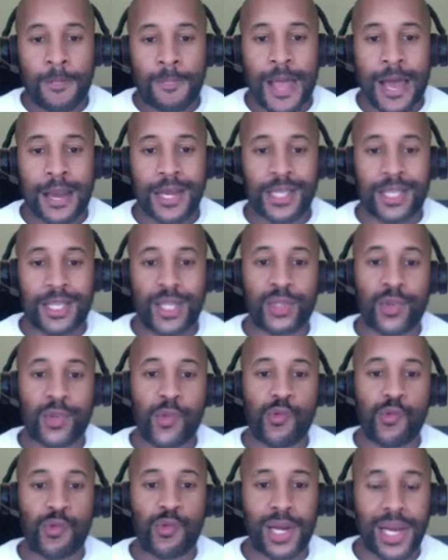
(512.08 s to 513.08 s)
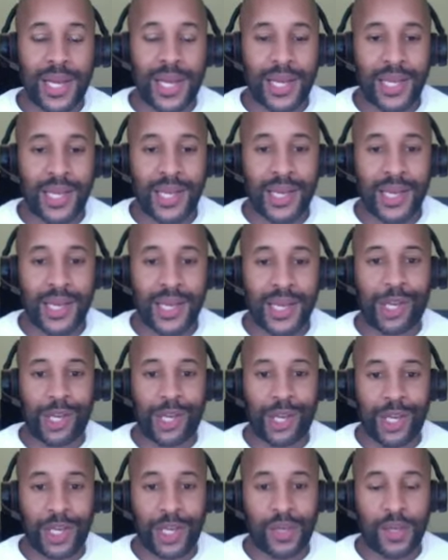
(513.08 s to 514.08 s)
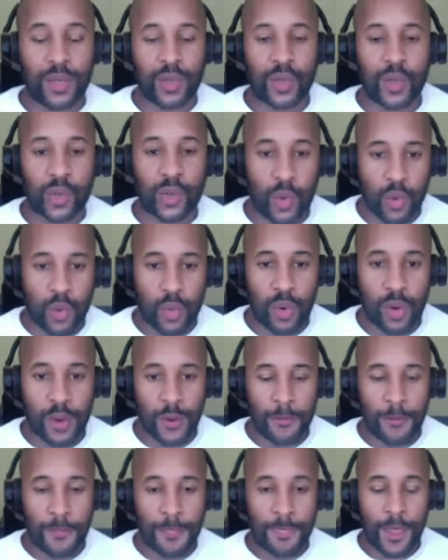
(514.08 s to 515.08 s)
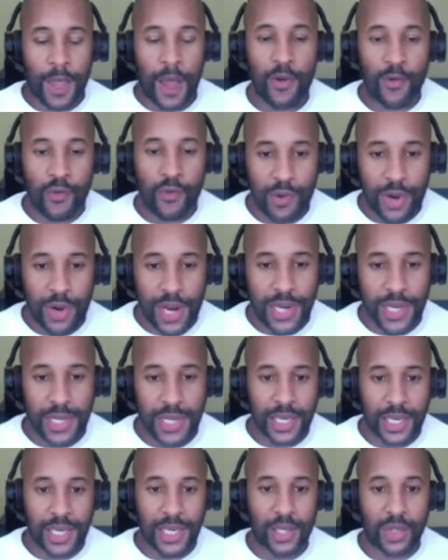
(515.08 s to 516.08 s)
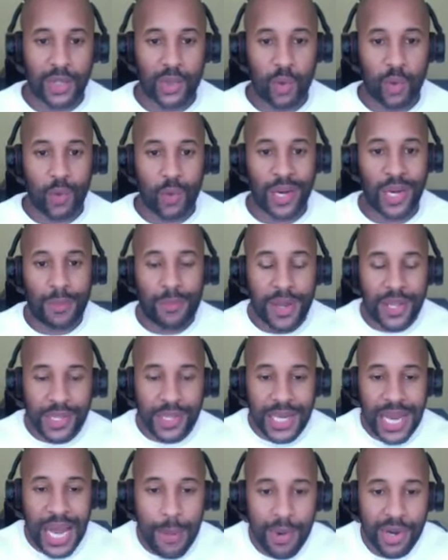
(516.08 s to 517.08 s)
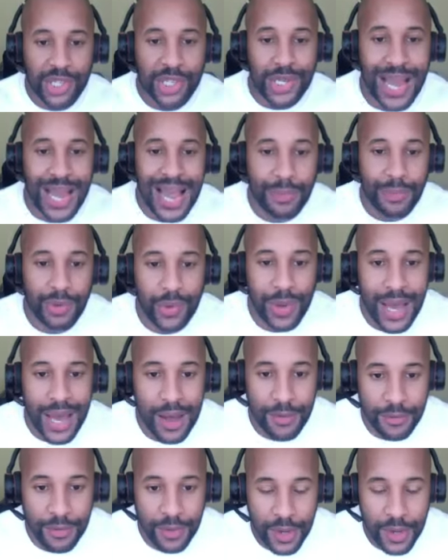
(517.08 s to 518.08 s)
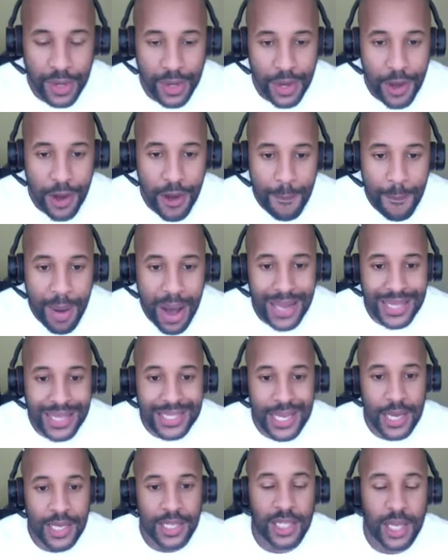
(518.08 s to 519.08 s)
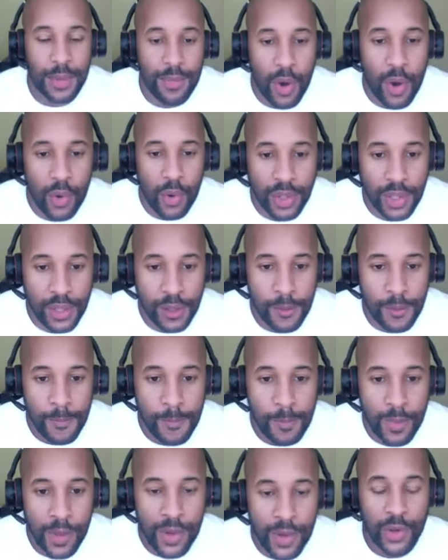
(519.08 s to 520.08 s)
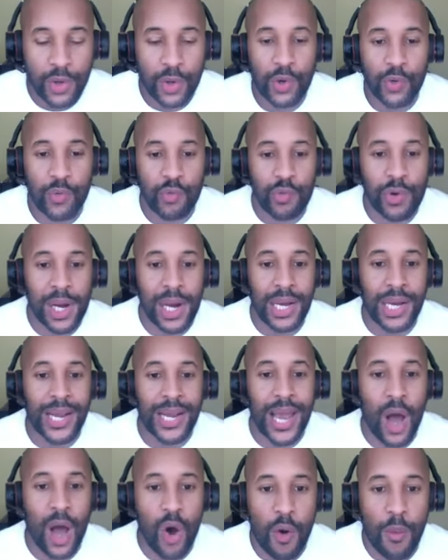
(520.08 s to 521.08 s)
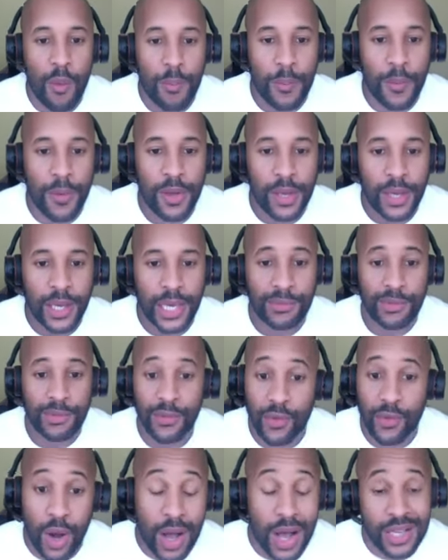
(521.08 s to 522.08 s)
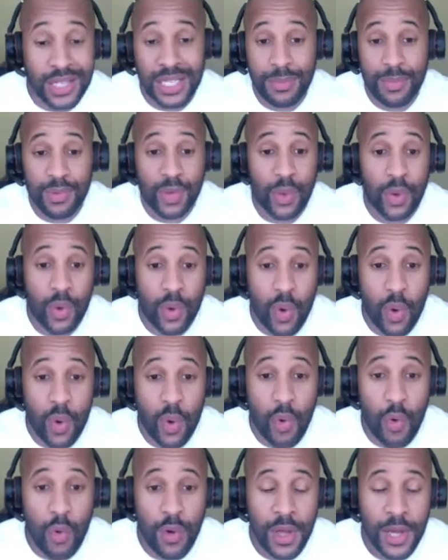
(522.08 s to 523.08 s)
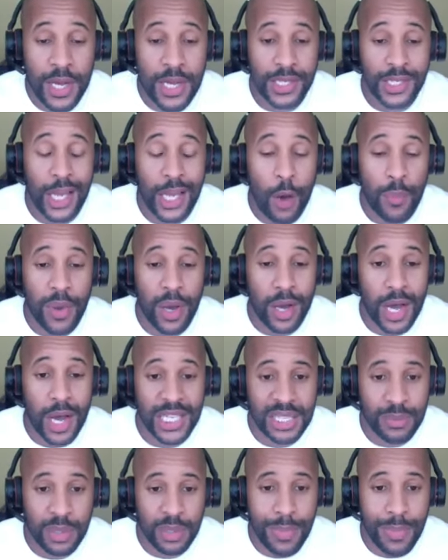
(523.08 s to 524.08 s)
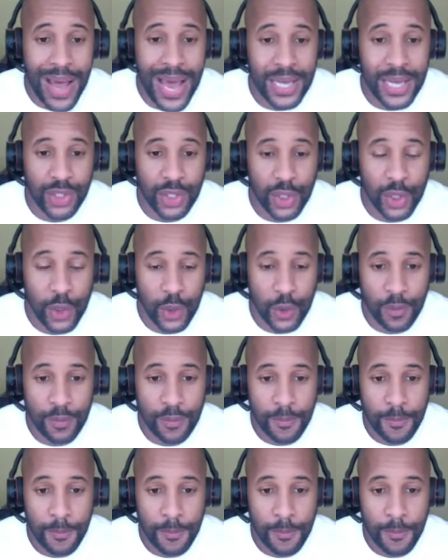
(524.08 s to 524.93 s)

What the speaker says: Now, this is a really key tool, and it depends on how much time you have. But a testimony can really help if you've got customers on a call, to help your customers buy into you.